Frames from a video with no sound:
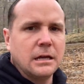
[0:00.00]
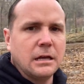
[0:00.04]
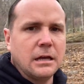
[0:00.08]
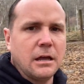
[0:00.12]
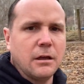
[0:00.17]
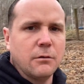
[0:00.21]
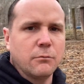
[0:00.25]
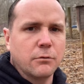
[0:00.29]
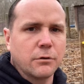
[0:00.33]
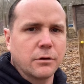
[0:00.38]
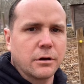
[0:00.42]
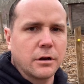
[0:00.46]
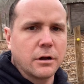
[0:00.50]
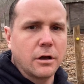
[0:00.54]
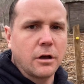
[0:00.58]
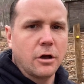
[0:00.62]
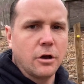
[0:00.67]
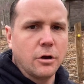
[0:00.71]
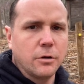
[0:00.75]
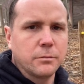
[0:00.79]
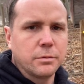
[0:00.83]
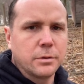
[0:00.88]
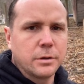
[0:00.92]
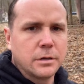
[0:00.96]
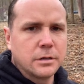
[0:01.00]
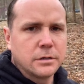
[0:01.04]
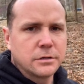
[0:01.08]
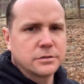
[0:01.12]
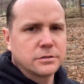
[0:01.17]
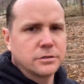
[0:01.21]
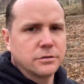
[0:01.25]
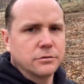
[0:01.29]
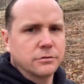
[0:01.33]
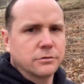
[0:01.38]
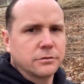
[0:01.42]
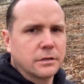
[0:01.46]
and we're gonna hope
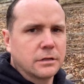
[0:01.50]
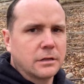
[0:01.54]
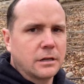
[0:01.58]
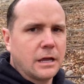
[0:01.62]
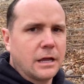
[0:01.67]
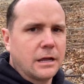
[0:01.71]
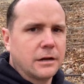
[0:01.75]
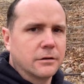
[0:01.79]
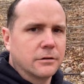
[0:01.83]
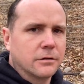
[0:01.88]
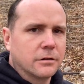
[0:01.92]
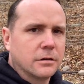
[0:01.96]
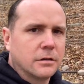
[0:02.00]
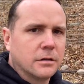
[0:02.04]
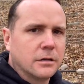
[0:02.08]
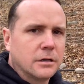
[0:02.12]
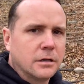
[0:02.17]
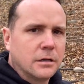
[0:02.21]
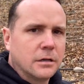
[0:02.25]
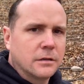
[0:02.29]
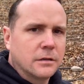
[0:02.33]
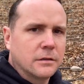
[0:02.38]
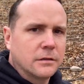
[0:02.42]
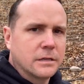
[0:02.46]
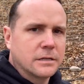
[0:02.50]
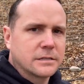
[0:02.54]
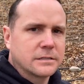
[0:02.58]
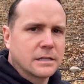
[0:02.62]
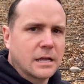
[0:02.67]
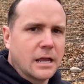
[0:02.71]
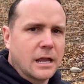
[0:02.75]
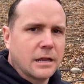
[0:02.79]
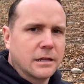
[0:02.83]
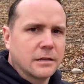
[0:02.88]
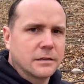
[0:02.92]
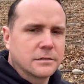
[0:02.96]
sooner than later this
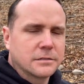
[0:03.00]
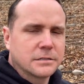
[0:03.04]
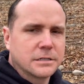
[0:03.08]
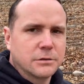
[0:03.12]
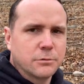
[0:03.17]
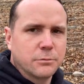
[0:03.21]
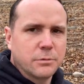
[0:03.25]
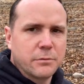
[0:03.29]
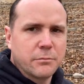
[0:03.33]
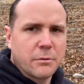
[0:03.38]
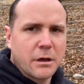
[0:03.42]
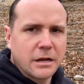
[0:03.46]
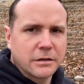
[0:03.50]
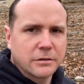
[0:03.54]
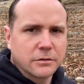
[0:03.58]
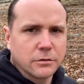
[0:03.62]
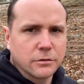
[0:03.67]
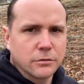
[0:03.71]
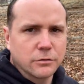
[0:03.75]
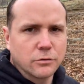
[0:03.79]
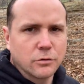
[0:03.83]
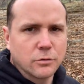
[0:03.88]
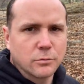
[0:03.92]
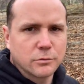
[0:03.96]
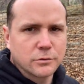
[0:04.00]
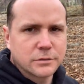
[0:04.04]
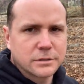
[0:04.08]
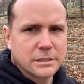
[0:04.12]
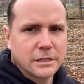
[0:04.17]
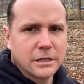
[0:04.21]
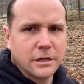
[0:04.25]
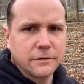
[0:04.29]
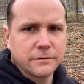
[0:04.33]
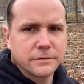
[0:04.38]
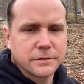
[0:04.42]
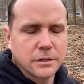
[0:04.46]
thing, she'll be back to her normal
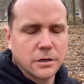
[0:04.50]
self.